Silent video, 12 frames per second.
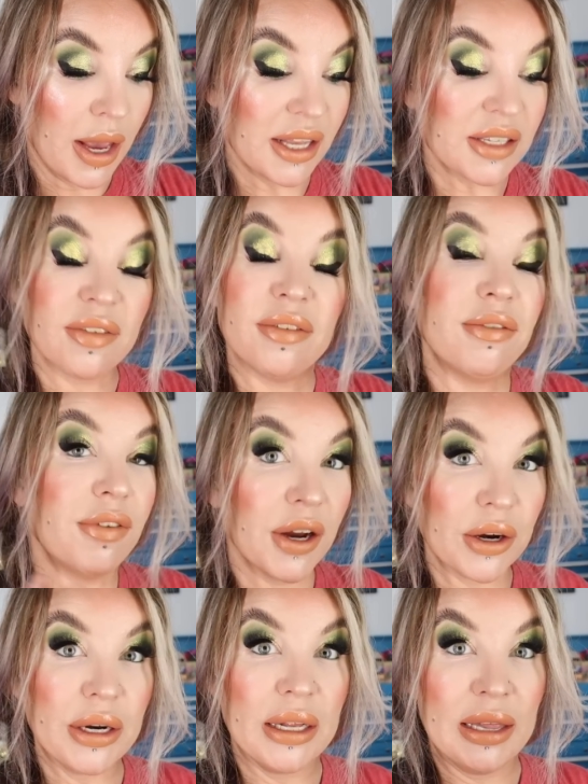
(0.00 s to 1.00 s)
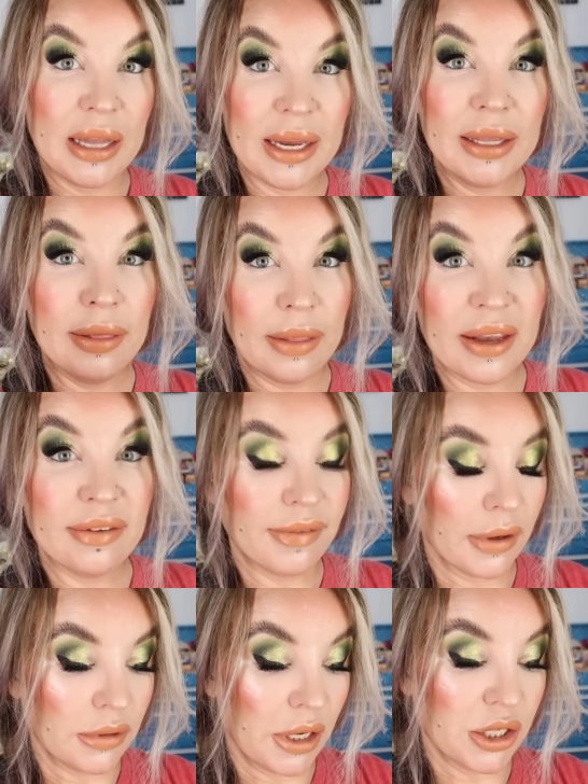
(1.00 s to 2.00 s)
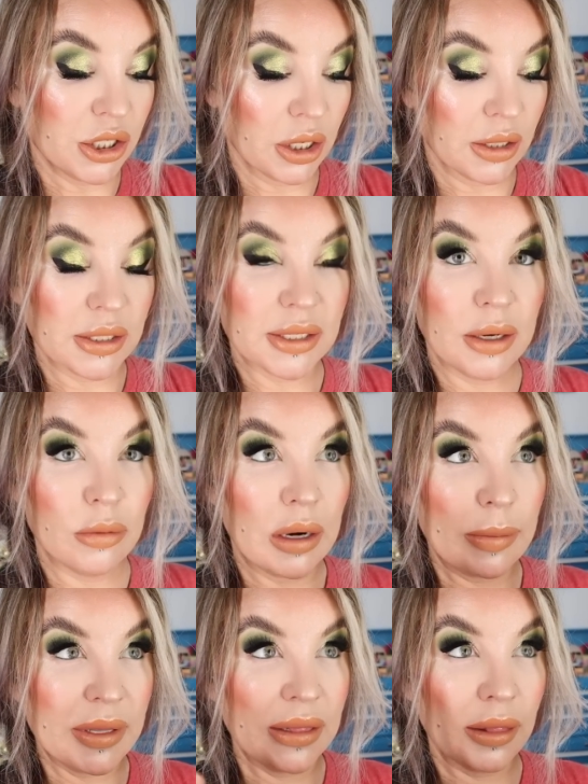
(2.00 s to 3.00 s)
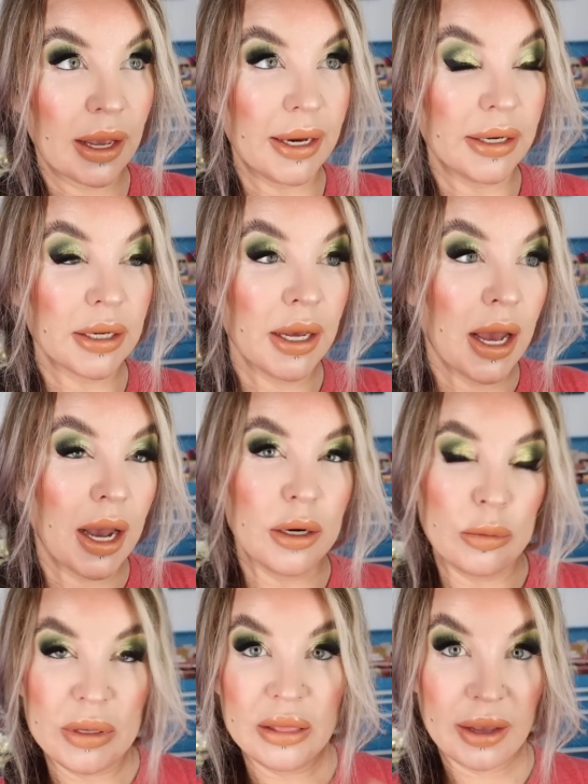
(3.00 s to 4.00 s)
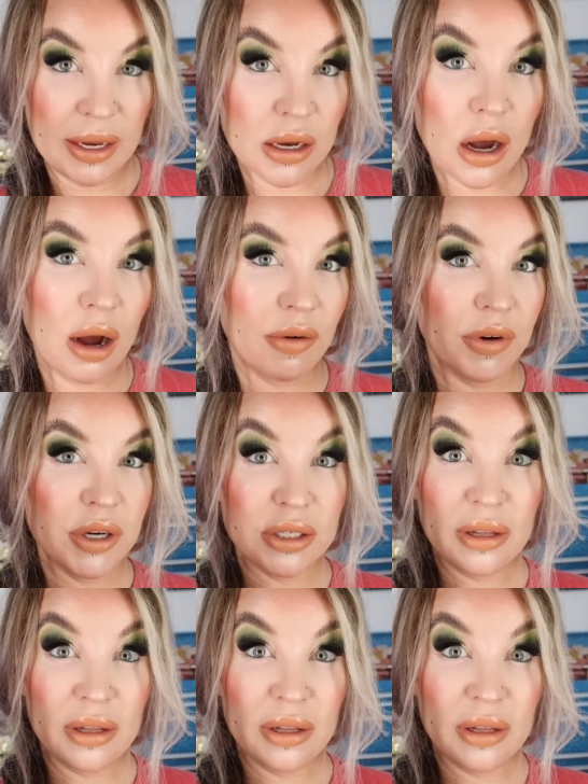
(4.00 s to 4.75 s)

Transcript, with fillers: It's a very light, light foundation on the skin. When I mean light, I don't mean light coverage